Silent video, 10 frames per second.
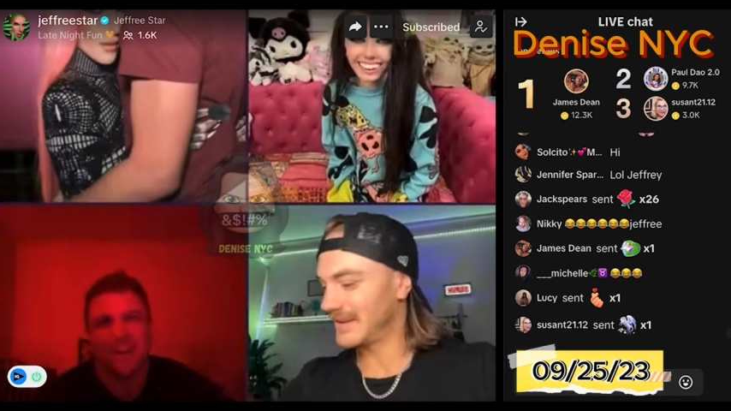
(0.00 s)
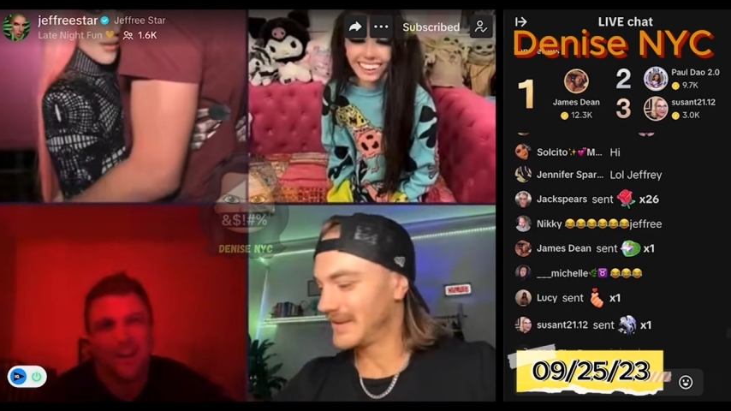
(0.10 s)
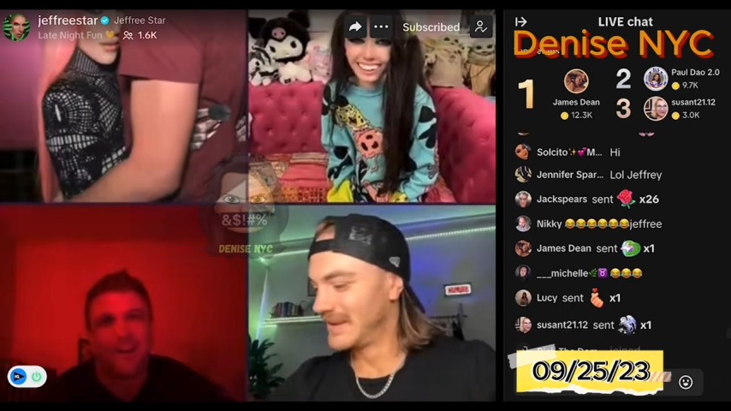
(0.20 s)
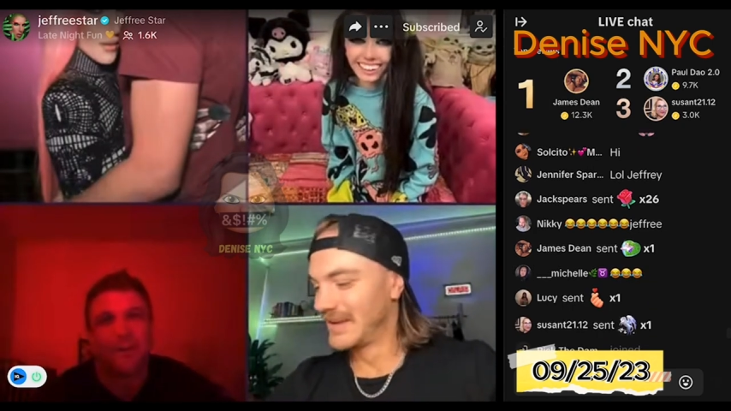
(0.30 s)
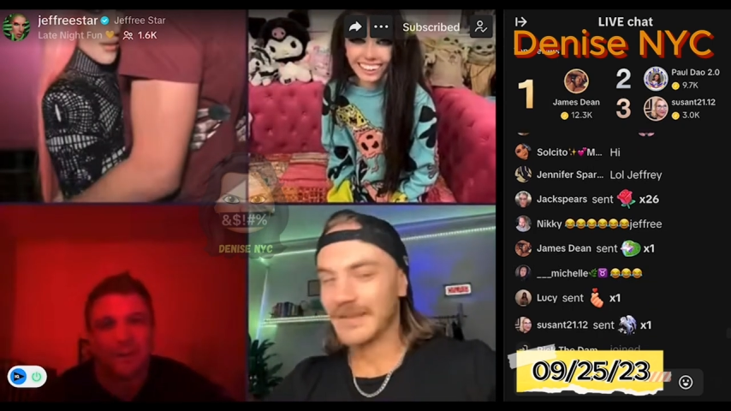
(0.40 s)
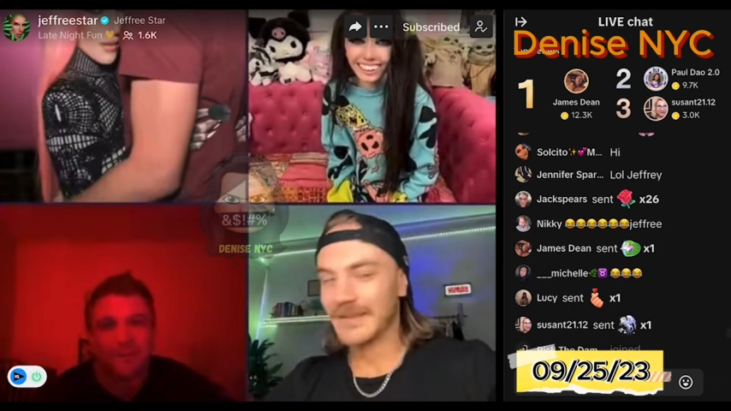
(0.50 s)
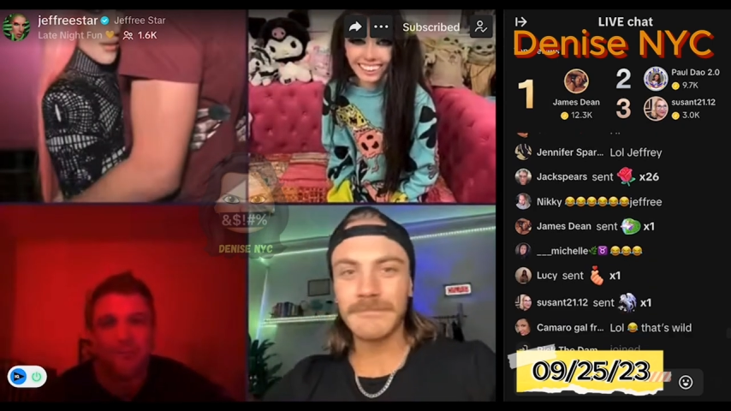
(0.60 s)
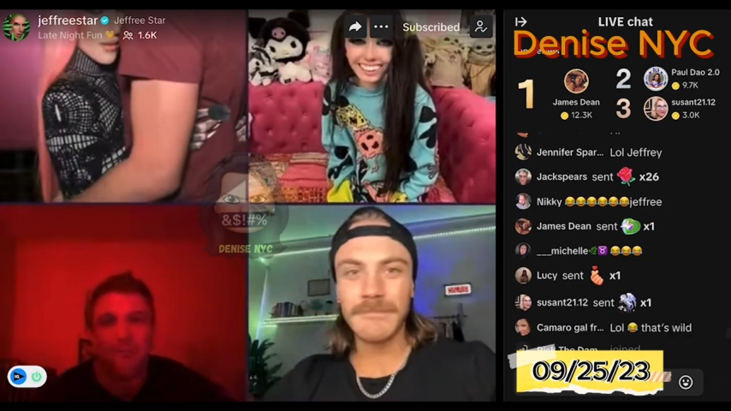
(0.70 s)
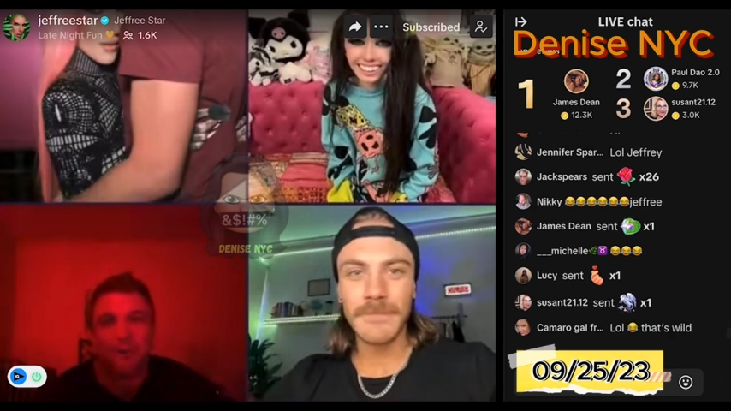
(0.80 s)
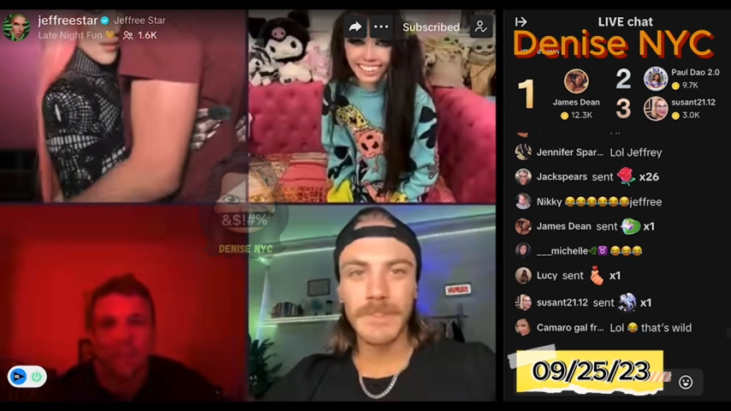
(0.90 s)
Speaker 1: Oh, and
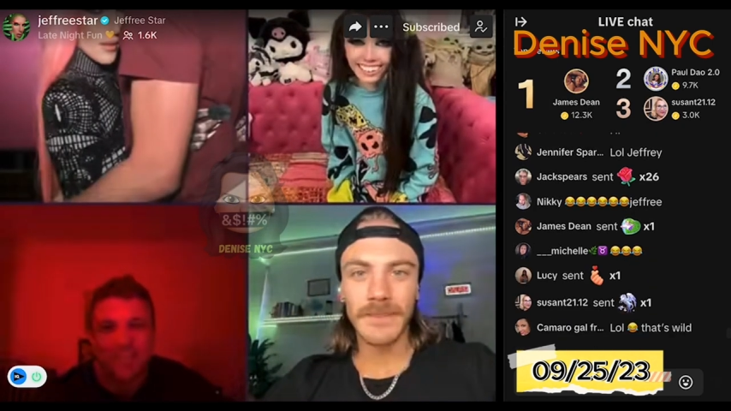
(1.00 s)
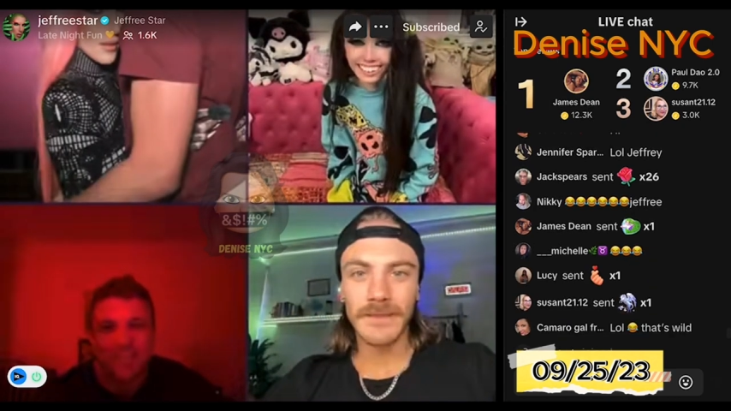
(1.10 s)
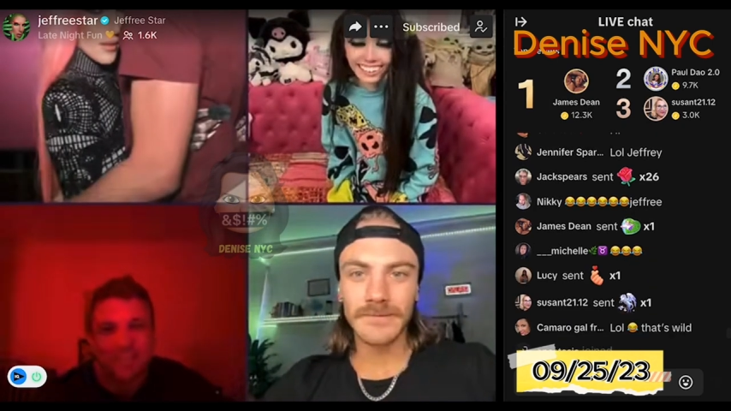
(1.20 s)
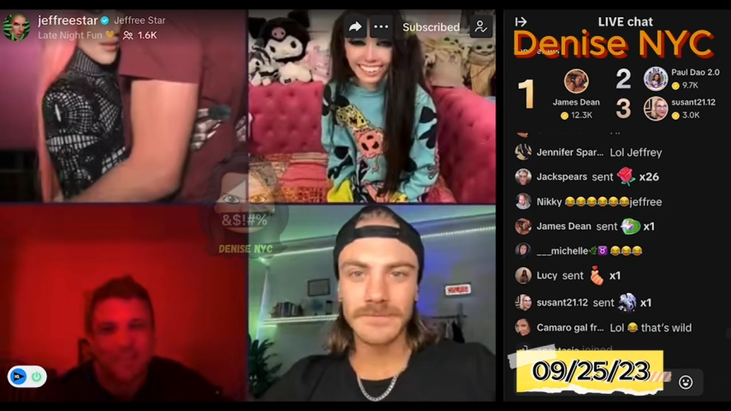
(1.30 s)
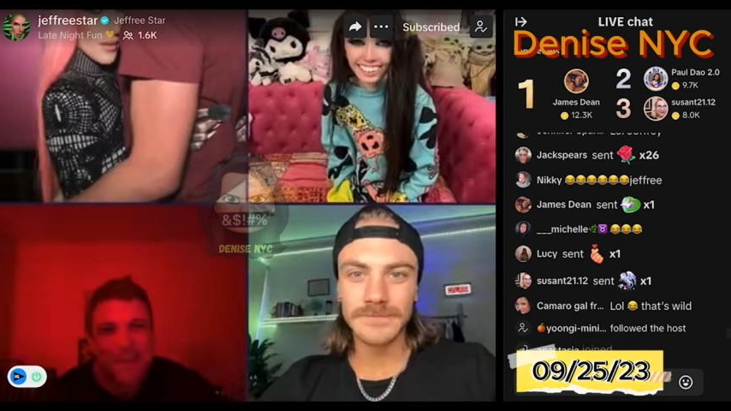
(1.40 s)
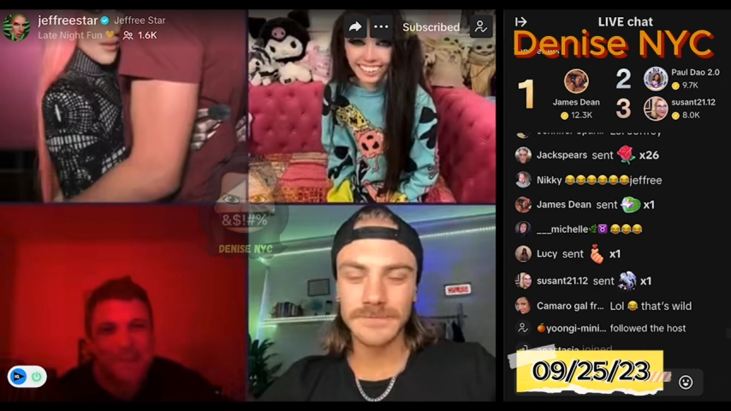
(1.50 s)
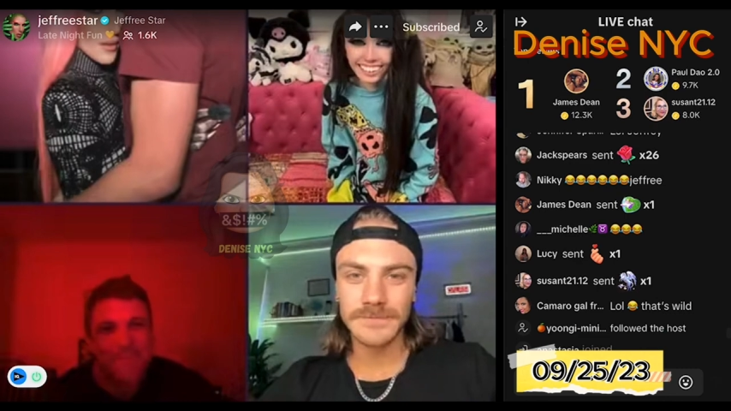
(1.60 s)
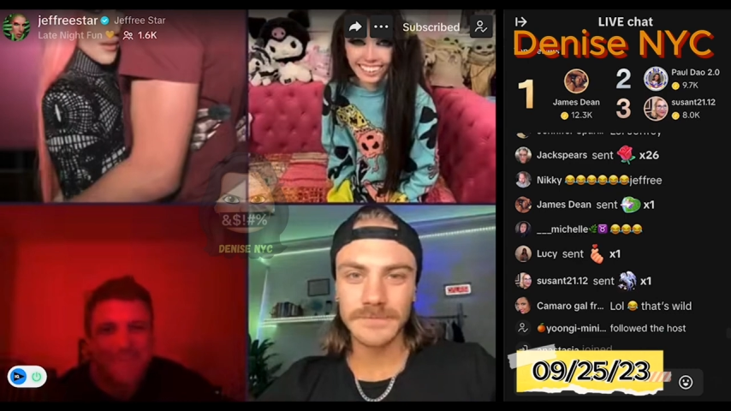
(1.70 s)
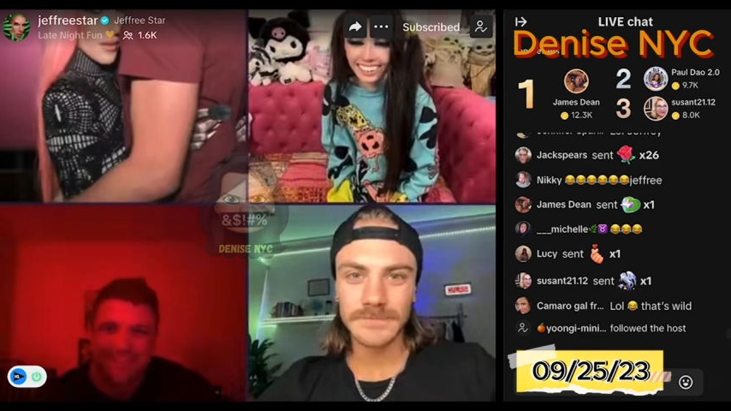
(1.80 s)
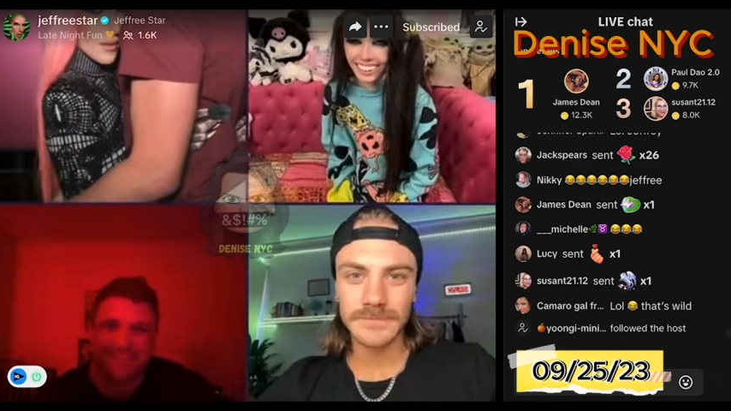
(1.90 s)
four easy
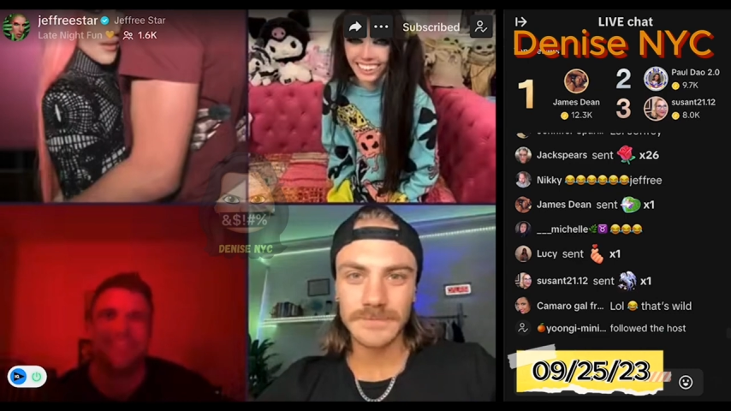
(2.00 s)
payments.